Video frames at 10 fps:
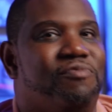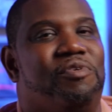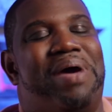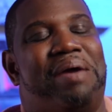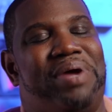If
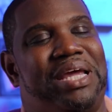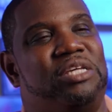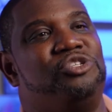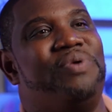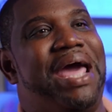your backpack
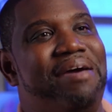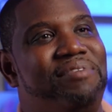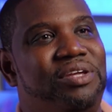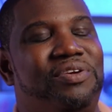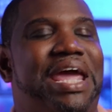is too heavy,
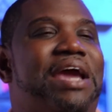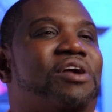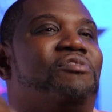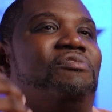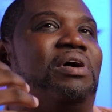you can't
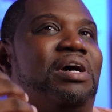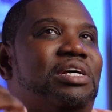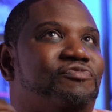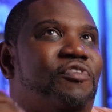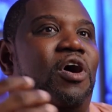go
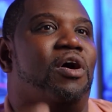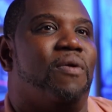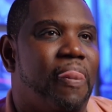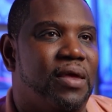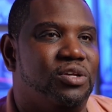as far.
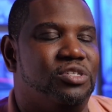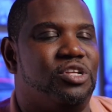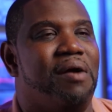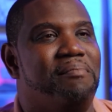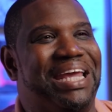You
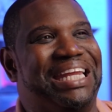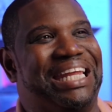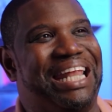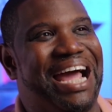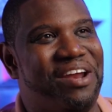start making it
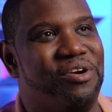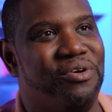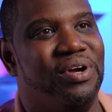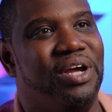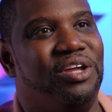lighter,
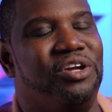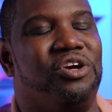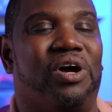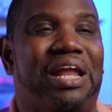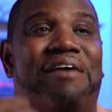you can
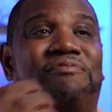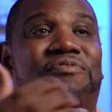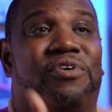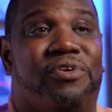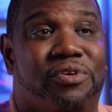go a lot
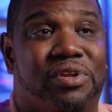further